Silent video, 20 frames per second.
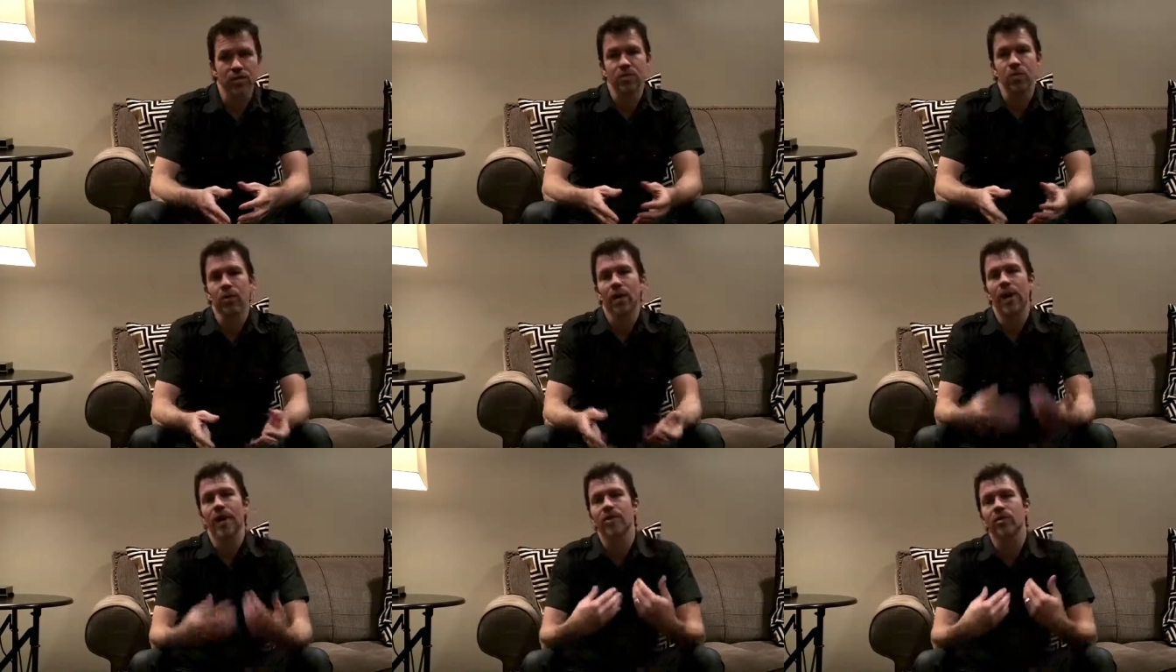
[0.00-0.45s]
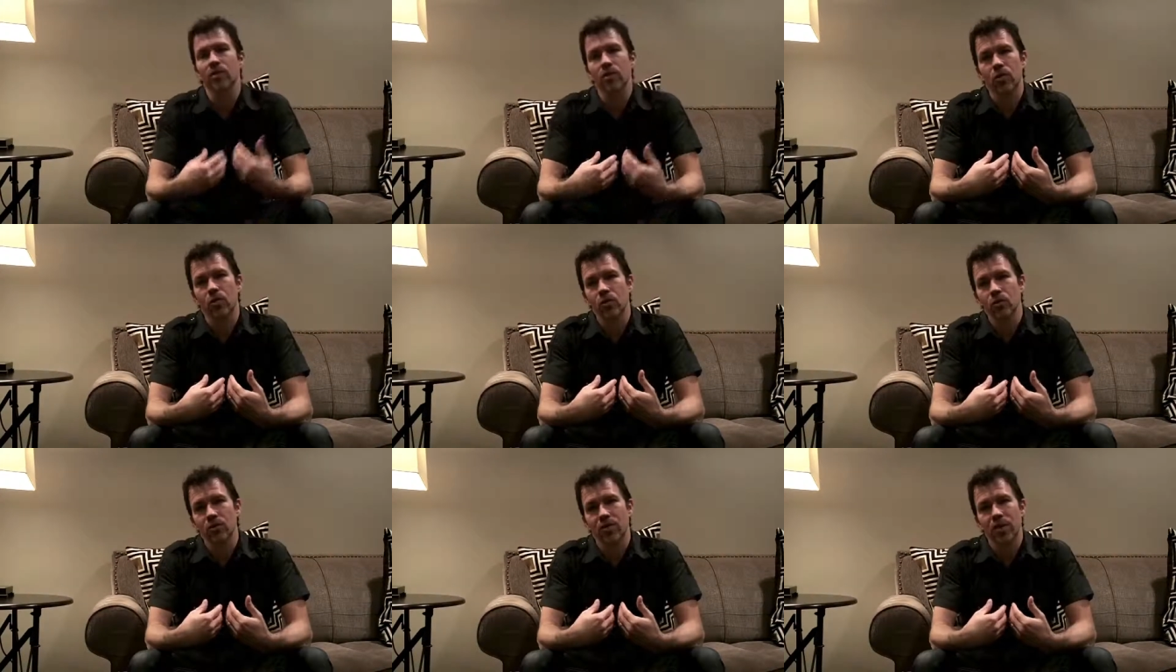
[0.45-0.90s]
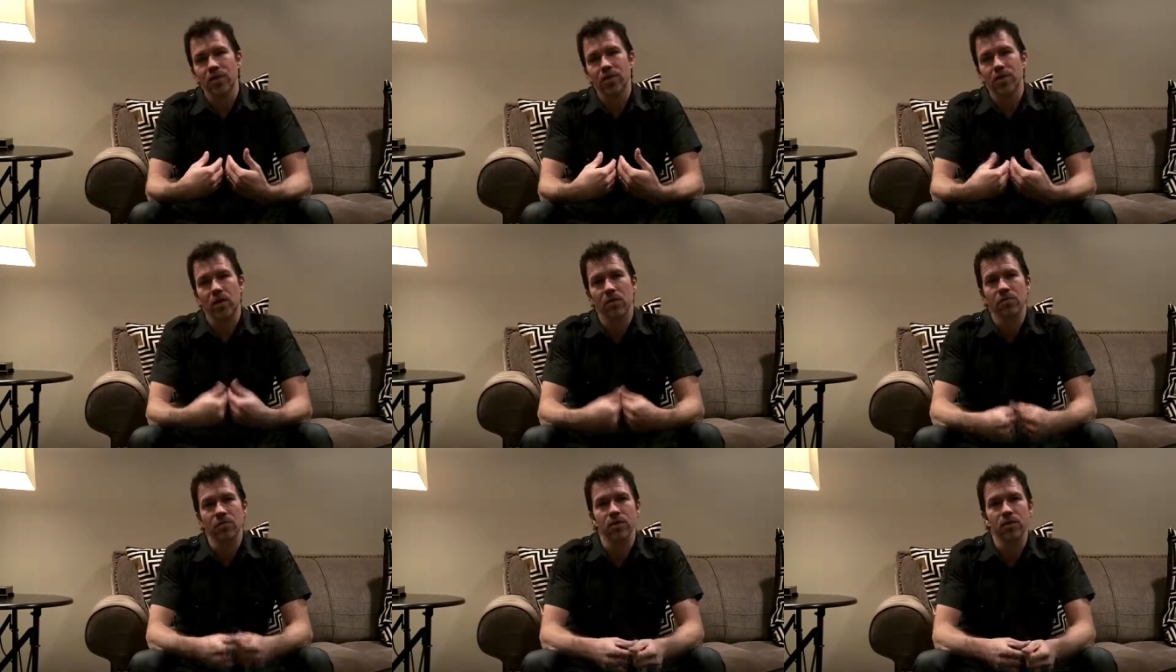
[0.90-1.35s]
It's what I had to encourage
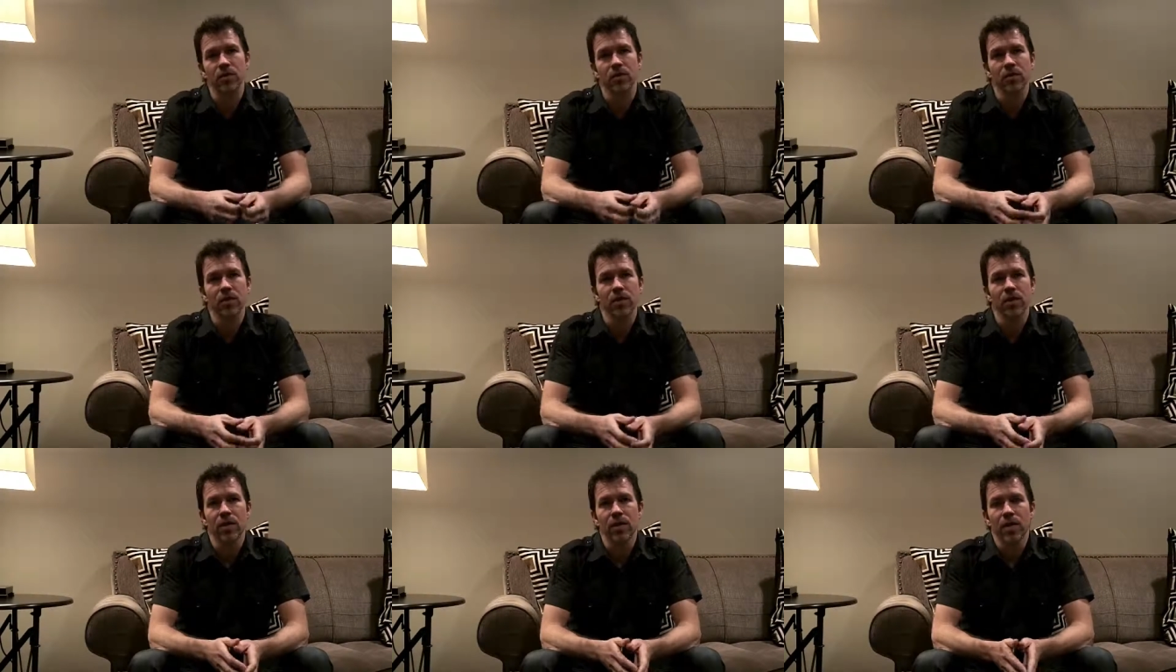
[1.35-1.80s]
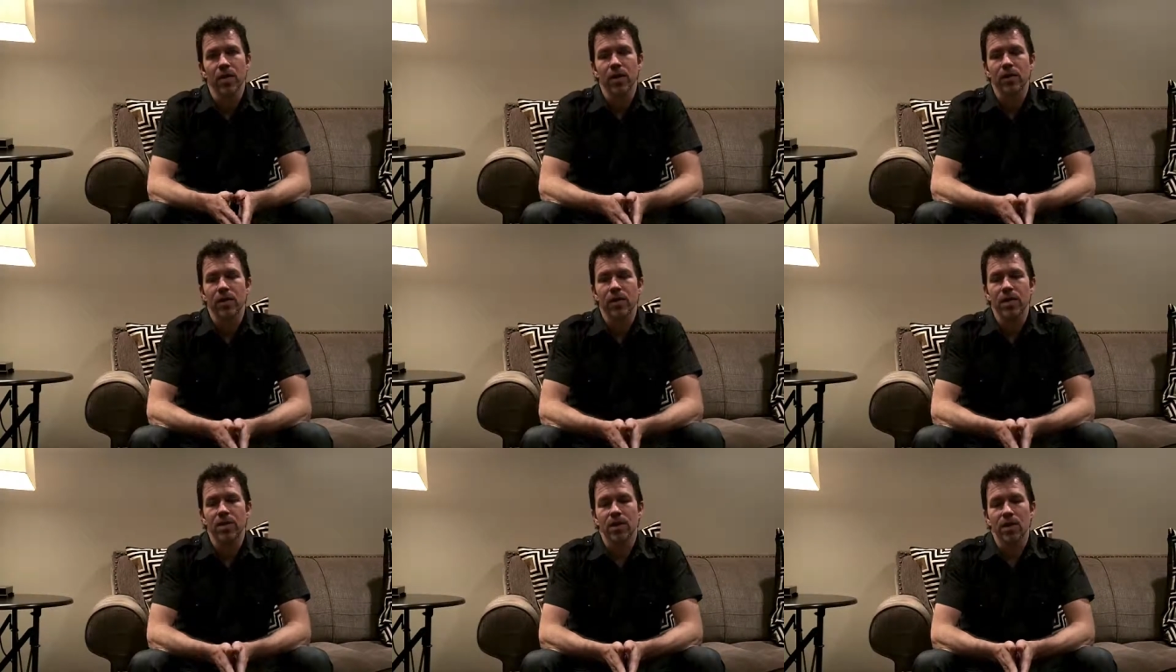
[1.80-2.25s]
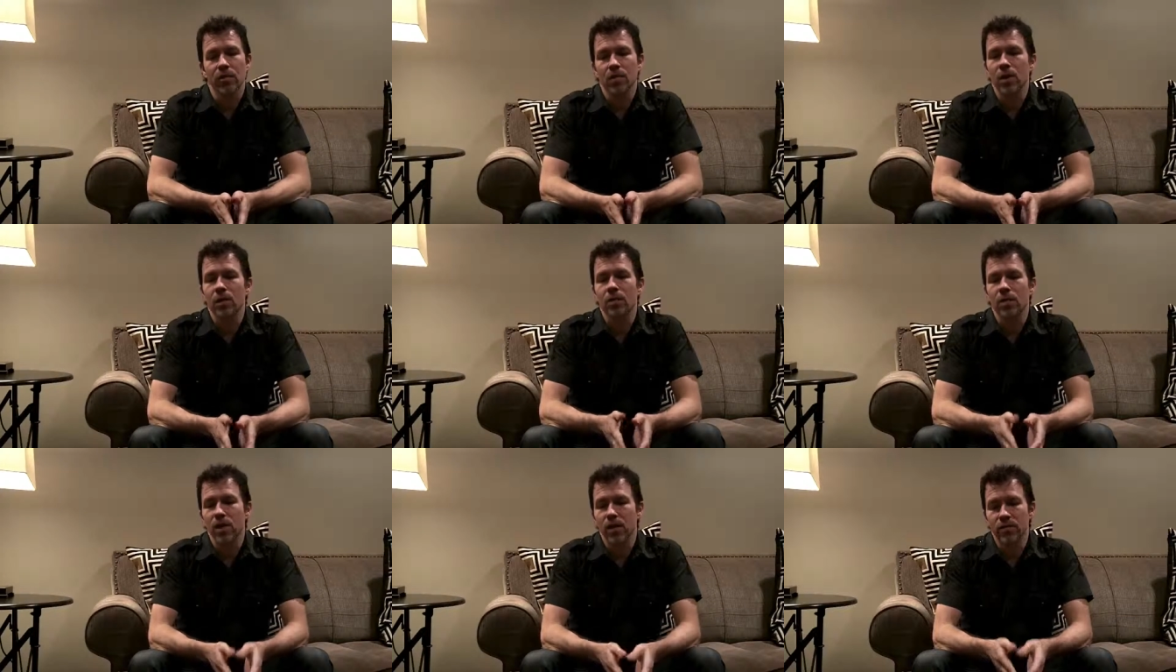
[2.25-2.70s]
myself to do, because I
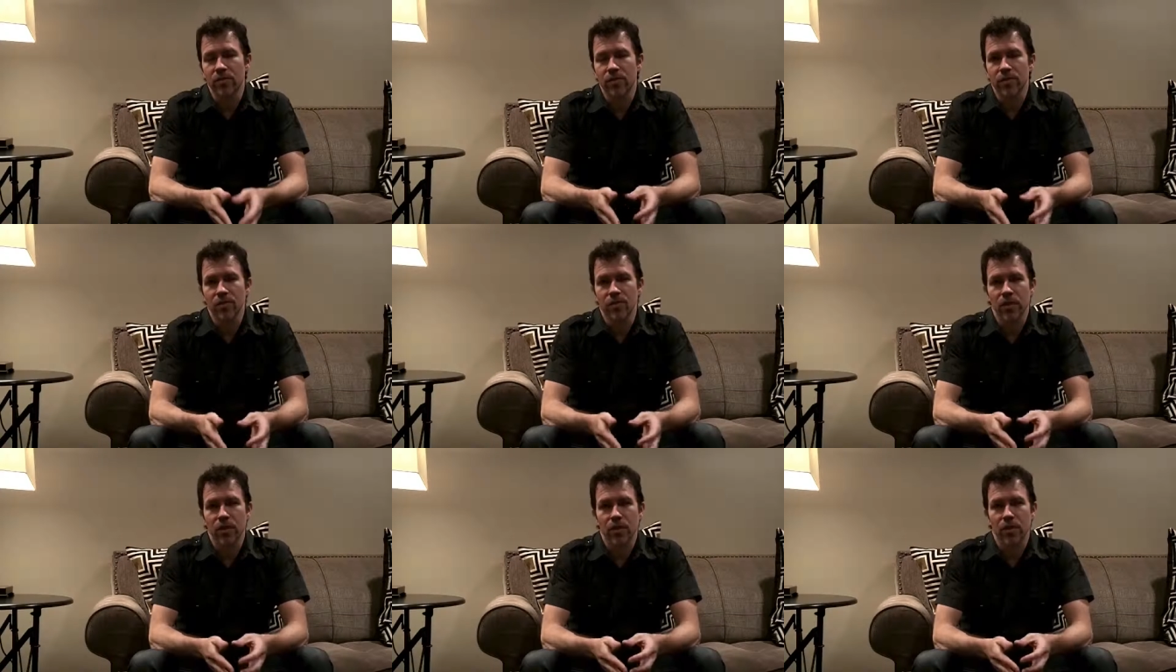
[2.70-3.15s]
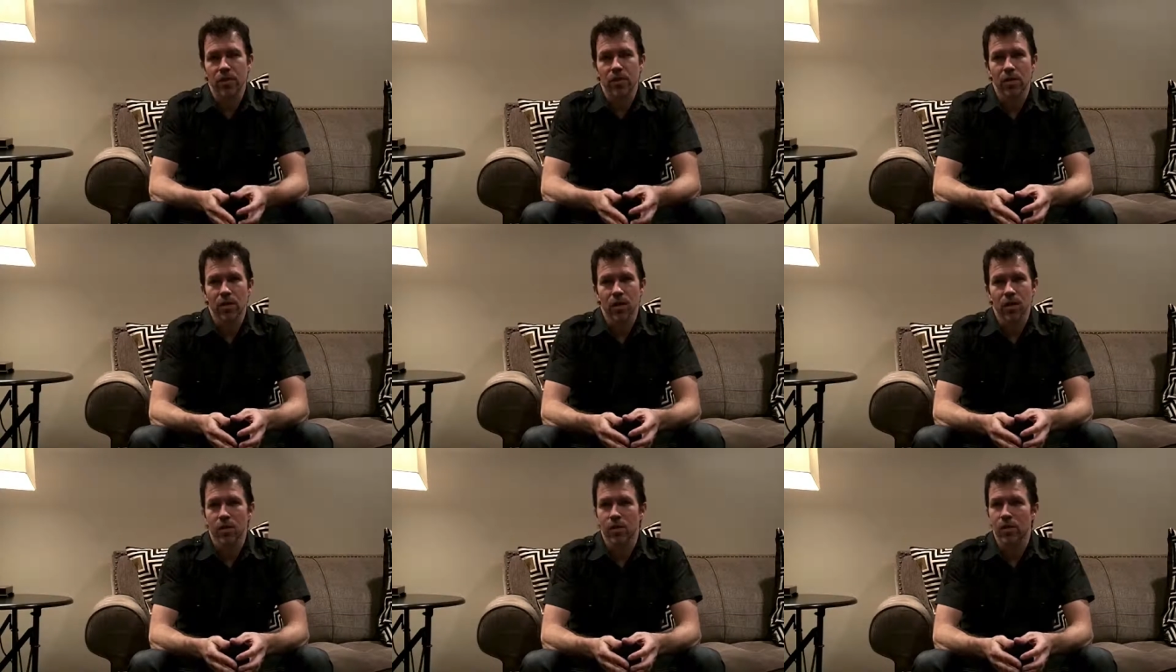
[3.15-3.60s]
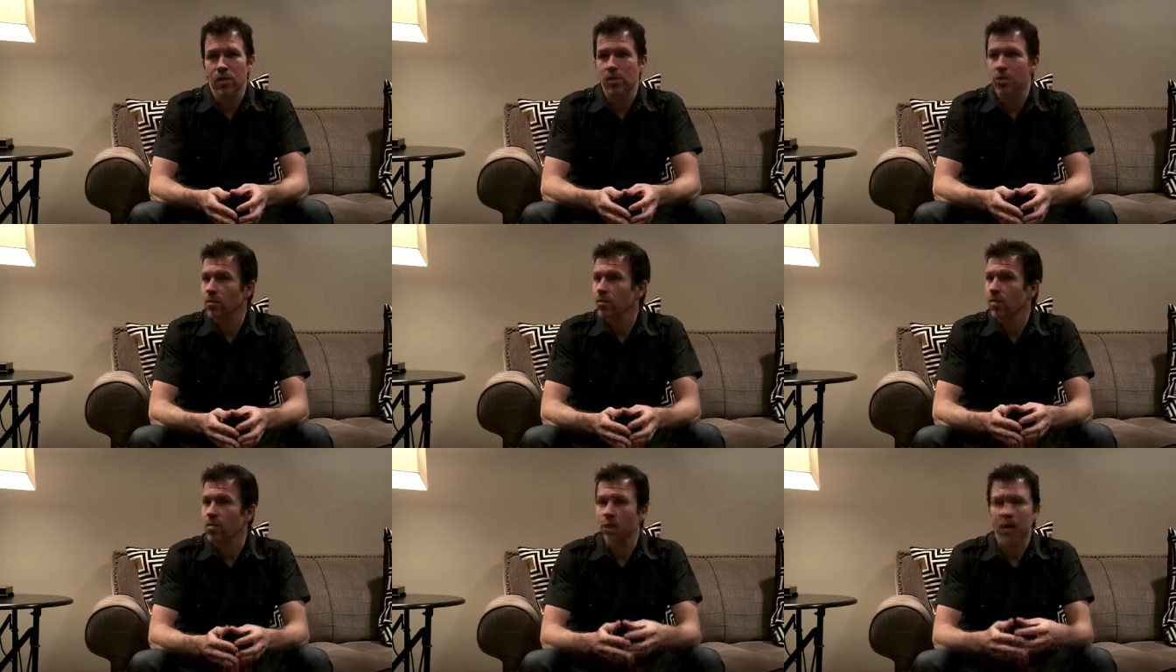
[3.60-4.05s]
really believe it's in
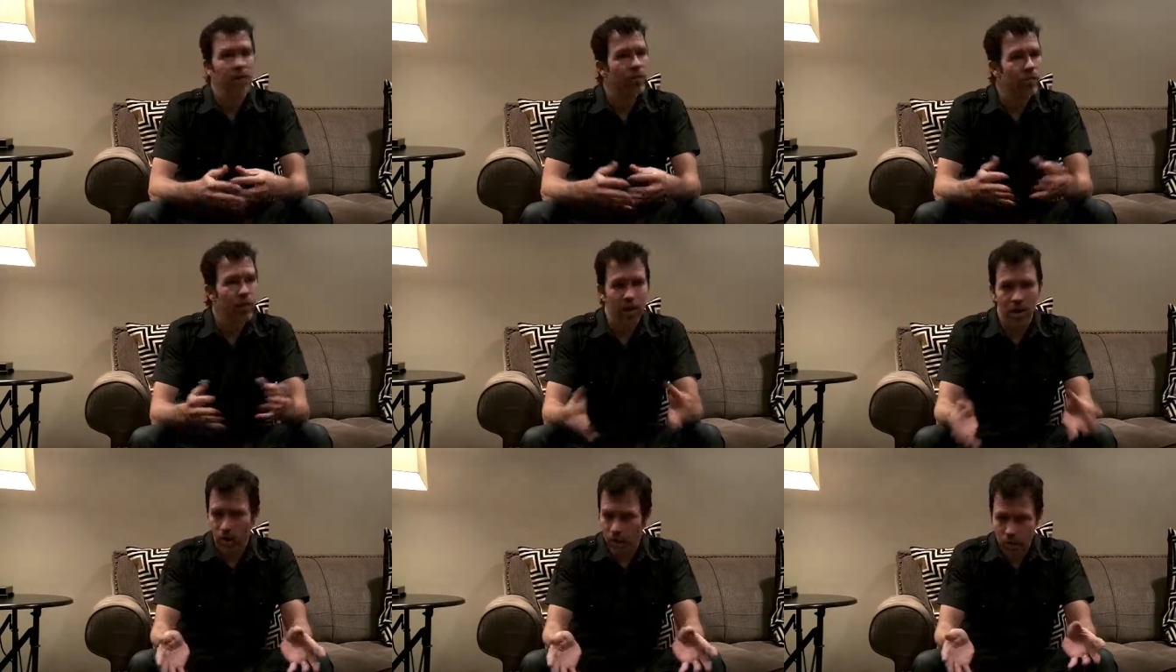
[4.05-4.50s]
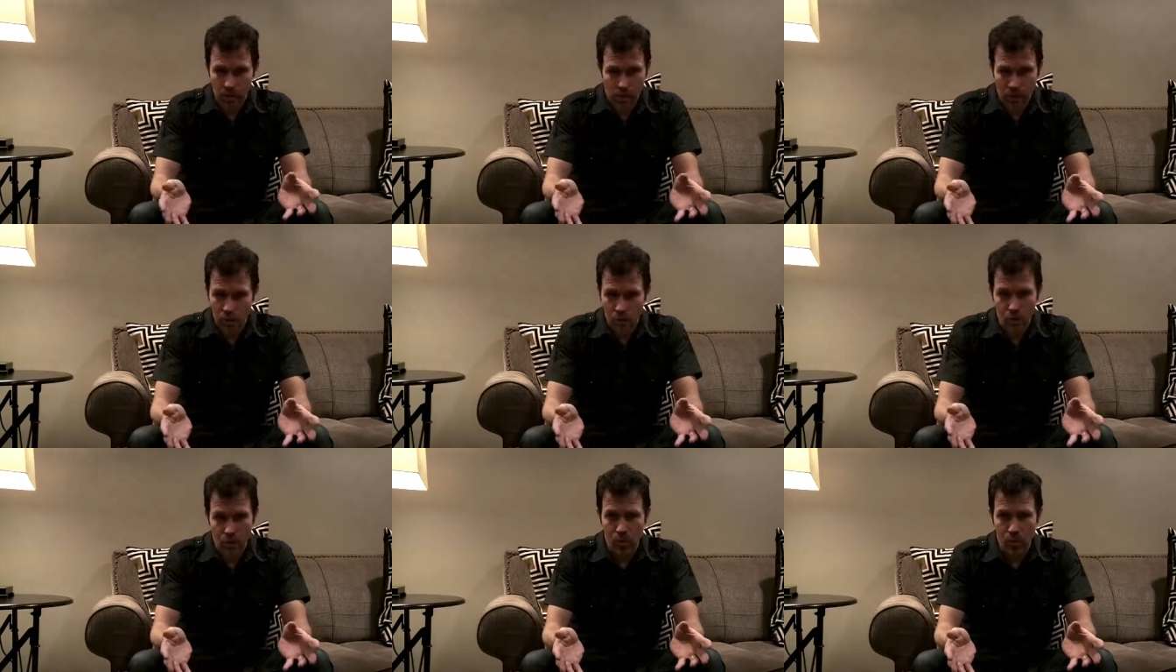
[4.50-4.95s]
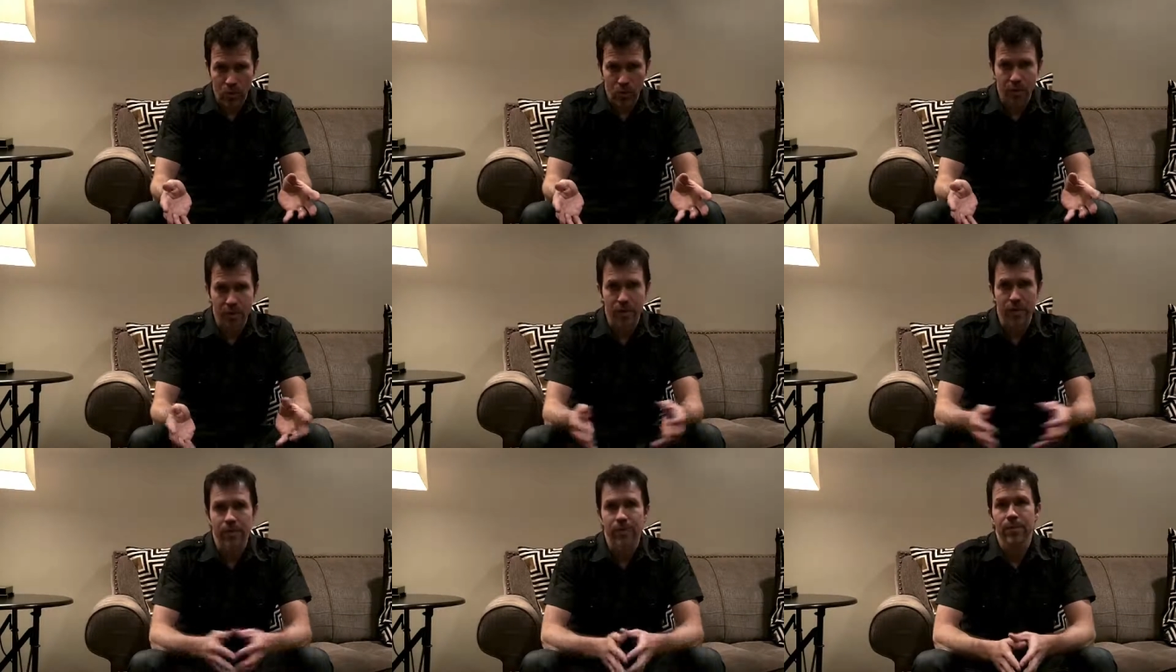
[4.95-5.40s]
whatever area that we're
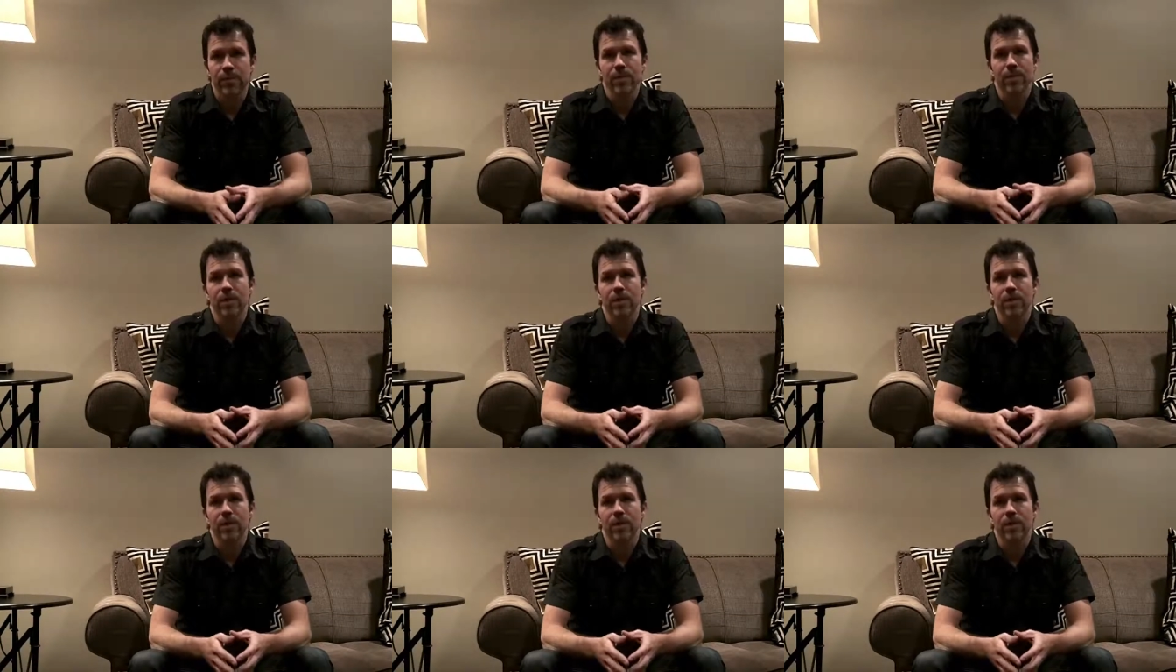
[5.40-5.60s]
working.